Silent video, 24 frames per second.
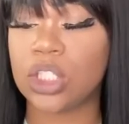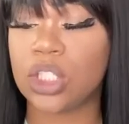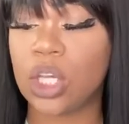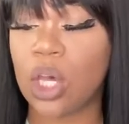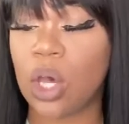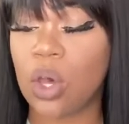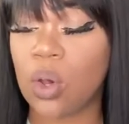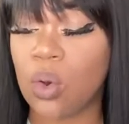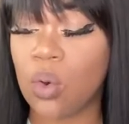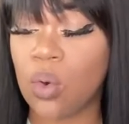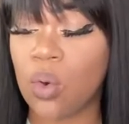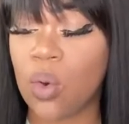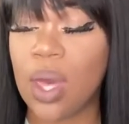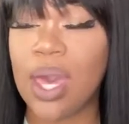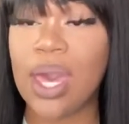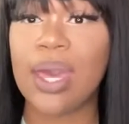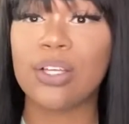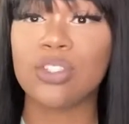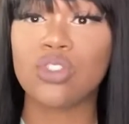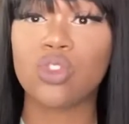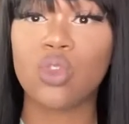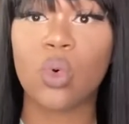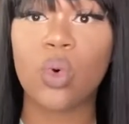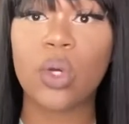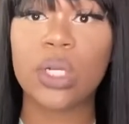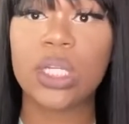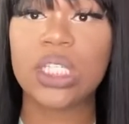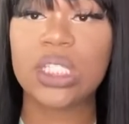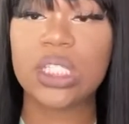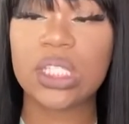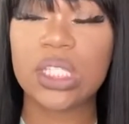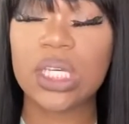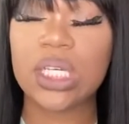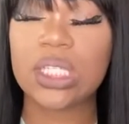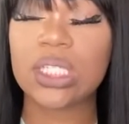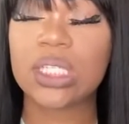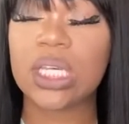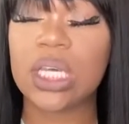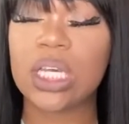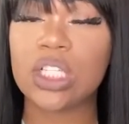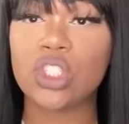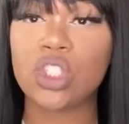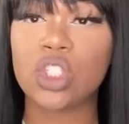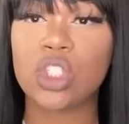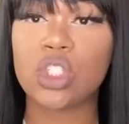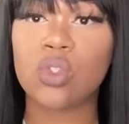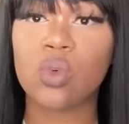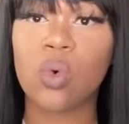So 26
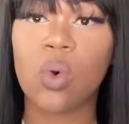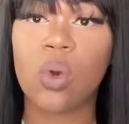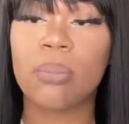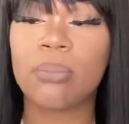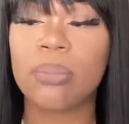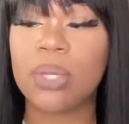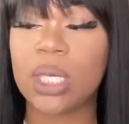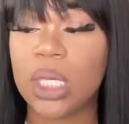inches on